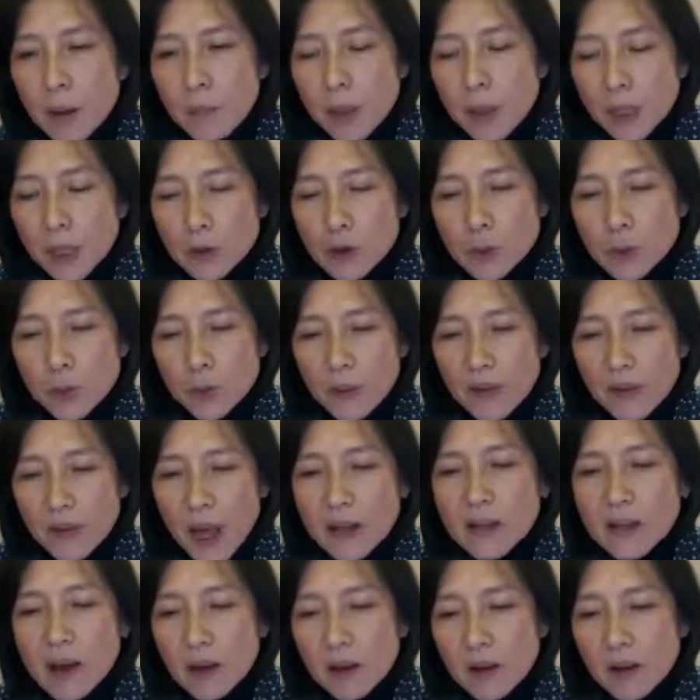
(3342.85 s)
but to
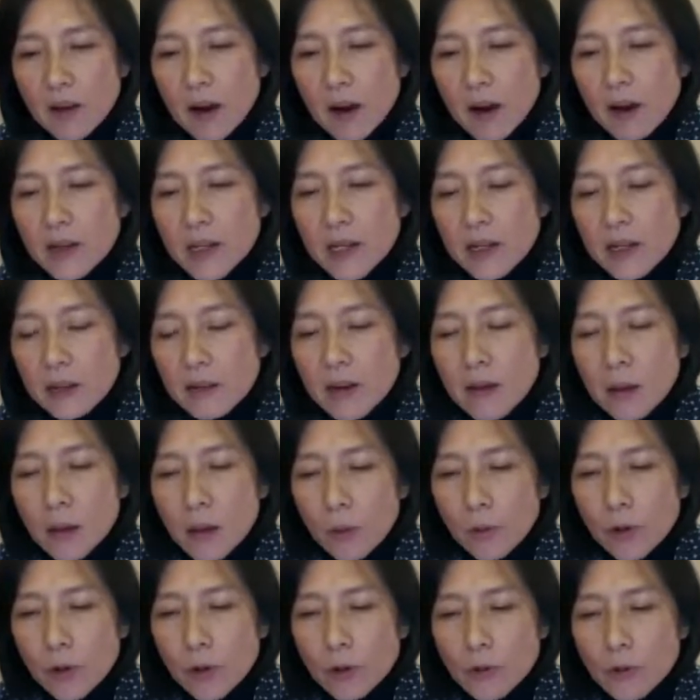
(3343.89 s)
provide a garden,
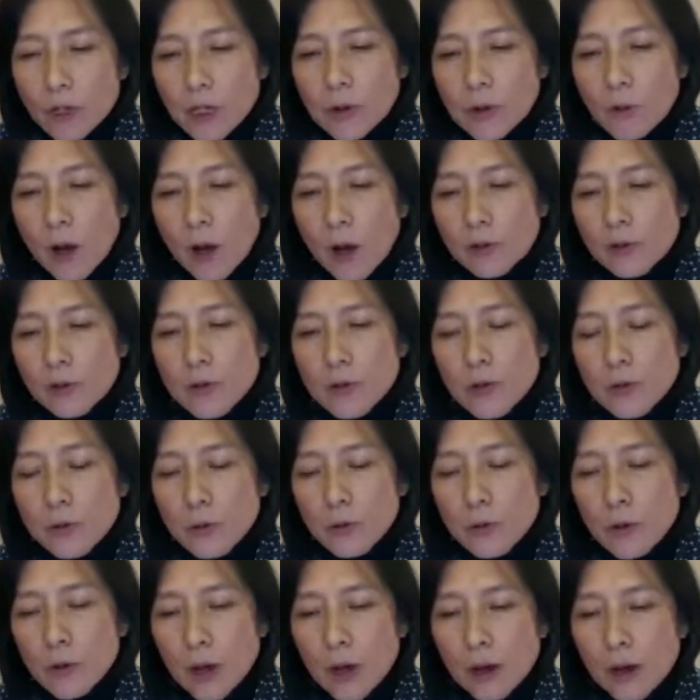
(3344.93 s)
we really want
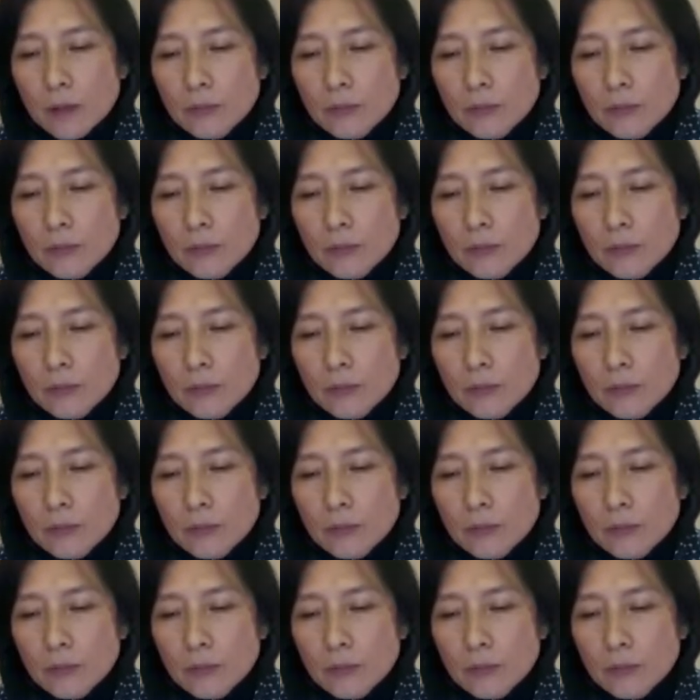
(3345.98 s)
to